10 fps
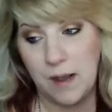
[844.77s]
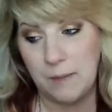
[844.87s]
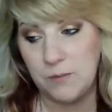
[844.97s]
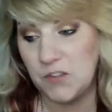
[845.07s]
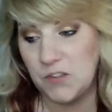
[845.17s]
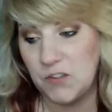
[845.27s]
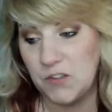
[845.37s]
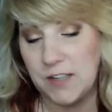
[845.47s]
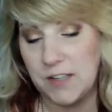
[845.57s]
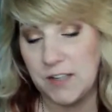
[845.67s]
I'm just thinking
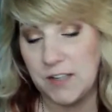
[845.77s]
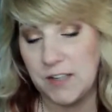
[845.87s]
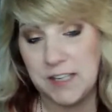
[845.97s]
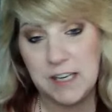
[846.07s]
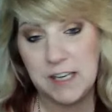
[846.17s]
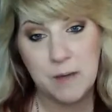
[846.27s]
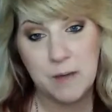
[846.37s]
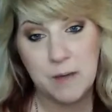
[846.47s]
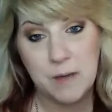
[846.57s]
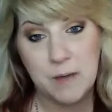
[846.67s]
about
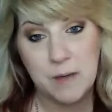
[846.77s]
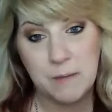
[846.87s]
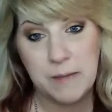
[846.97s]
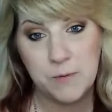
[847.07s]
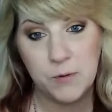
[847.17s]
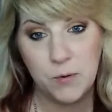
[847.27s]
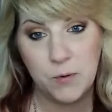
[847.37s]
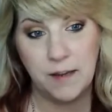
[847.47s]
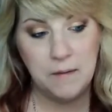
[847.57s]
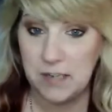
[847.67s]
people who are going
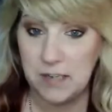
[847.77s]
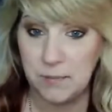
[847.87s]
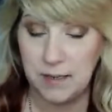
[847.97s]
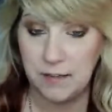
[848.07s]
to think